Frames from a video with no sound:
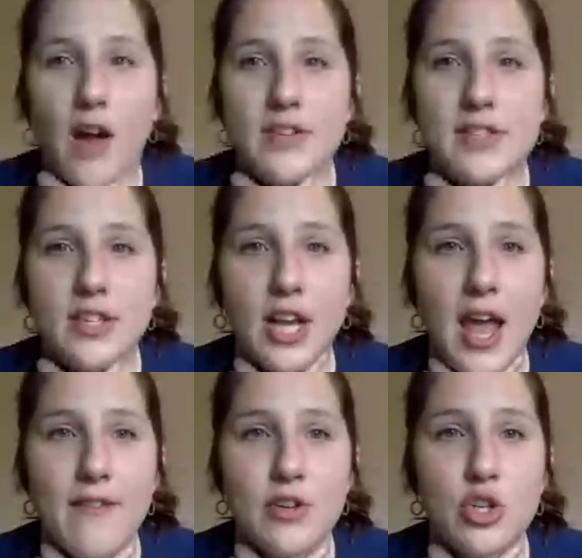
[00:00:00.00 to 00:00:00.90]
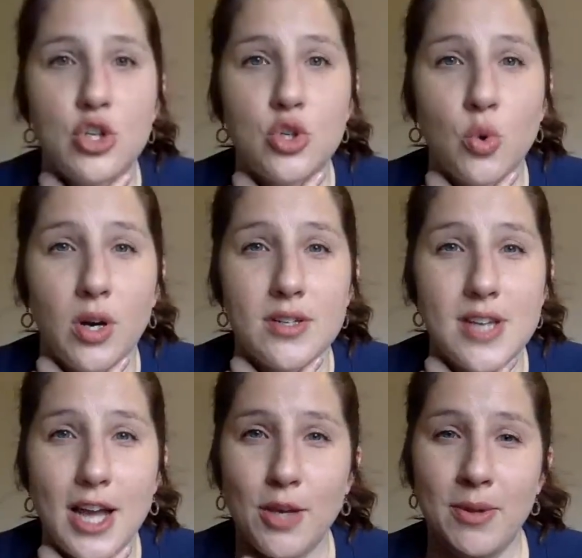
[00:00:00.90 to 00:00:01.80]
obviously going to have a short
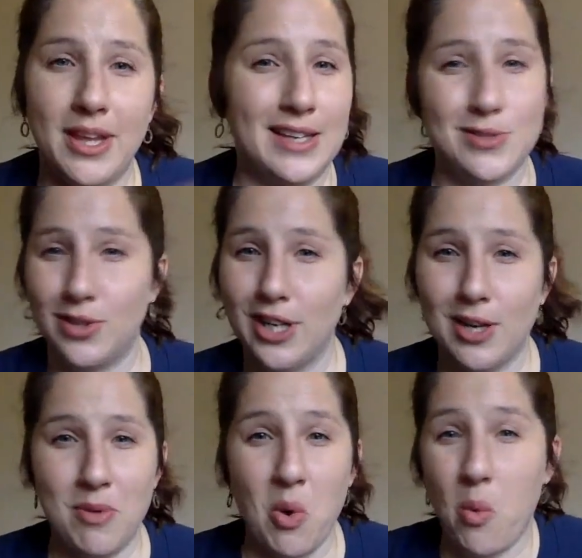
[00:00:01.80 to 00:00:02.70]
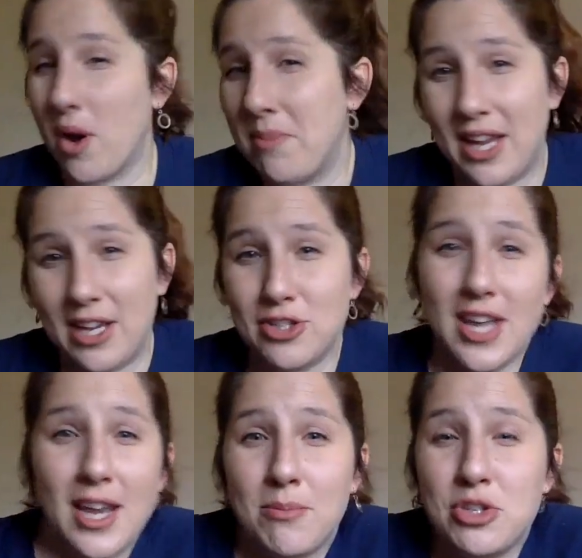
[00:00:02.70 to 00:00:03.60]
document, like it's only going to be a 1-page
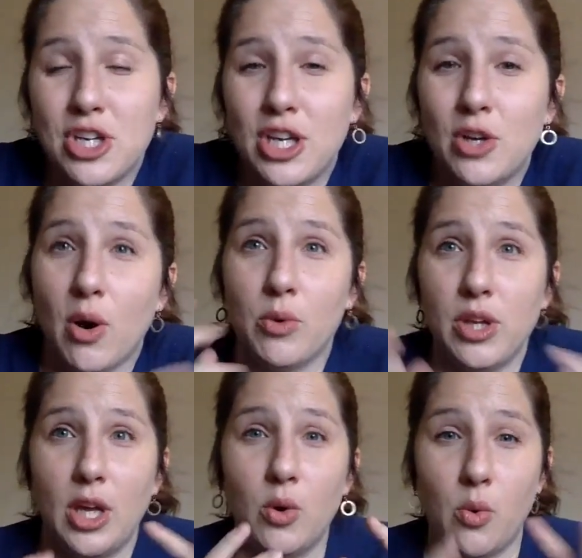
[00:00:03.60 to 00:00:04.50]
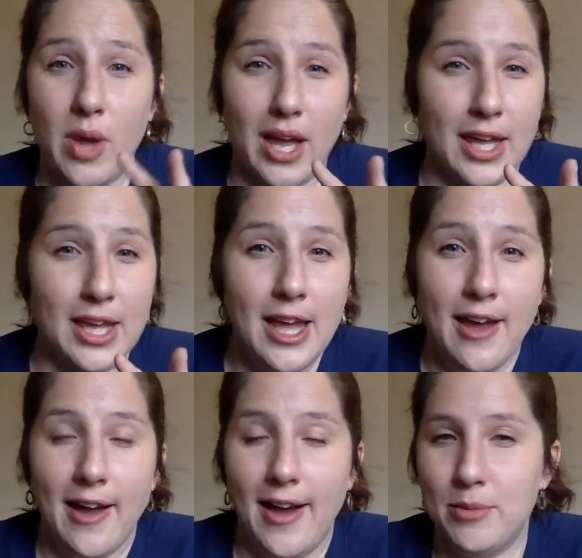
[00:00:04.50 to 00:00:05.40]
sign-up sheet or a really quick,
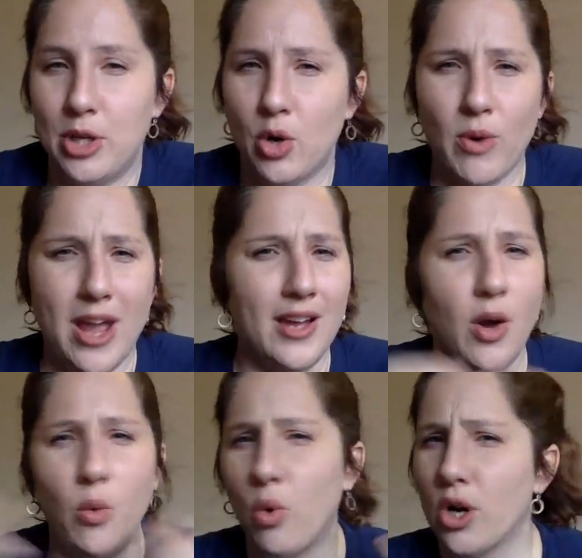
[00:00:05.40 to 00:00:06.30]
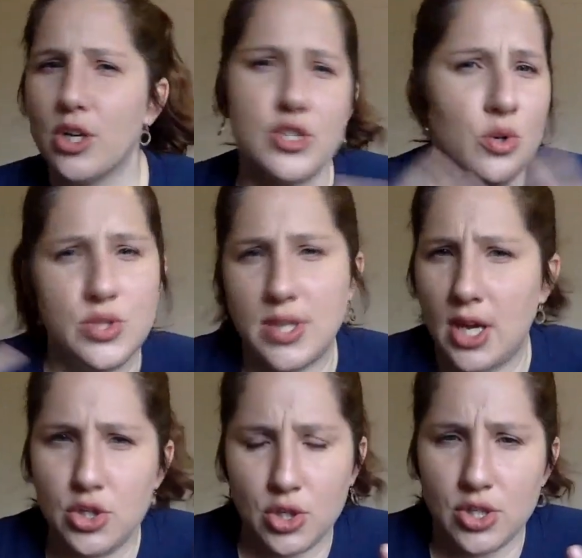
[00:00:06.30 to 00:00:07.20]
write a word association or
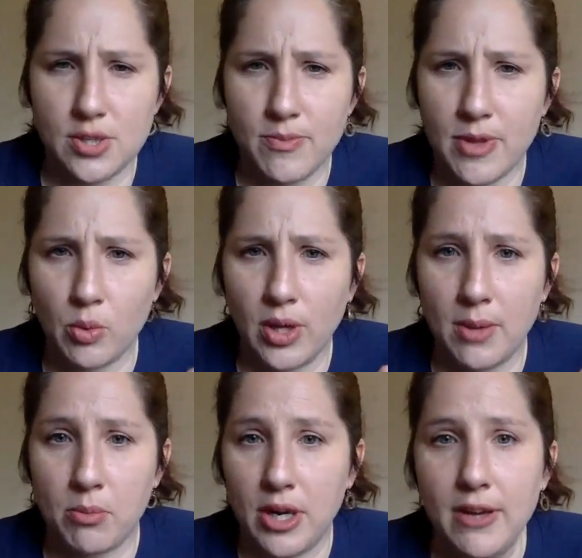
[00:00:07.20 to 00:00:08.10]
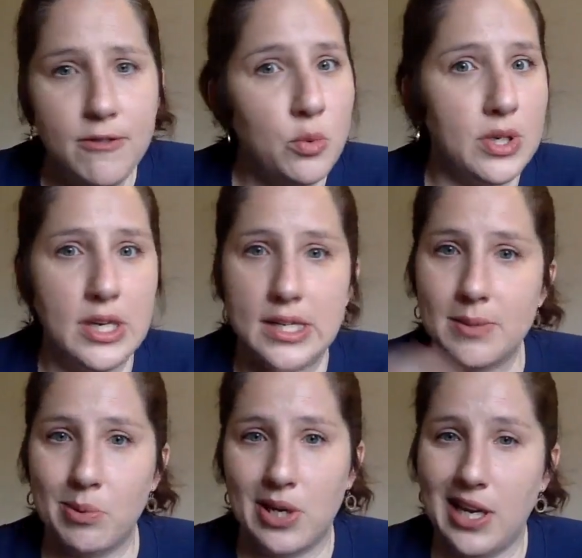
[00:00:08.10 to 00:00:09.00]
something really brief, you wouldn't need to put any of
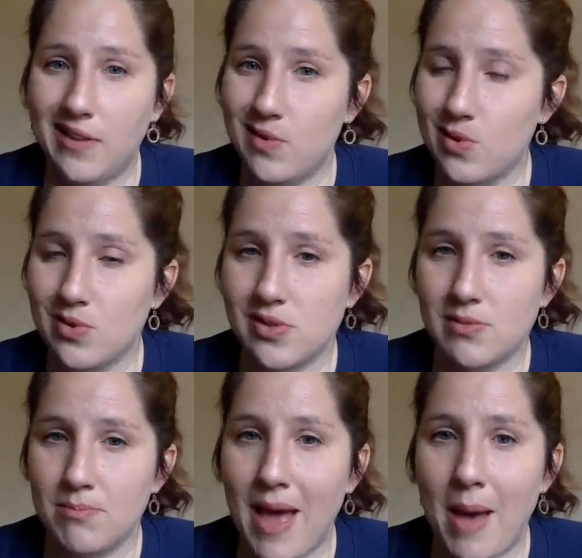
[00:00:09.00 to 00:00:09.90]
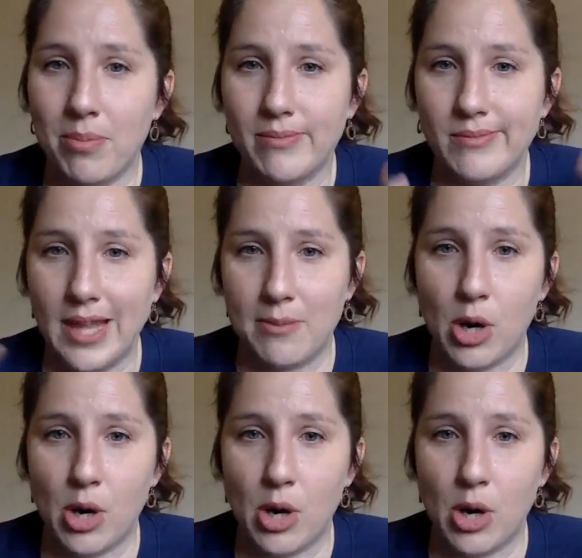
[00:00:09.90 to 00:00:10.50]
those map landmarks in.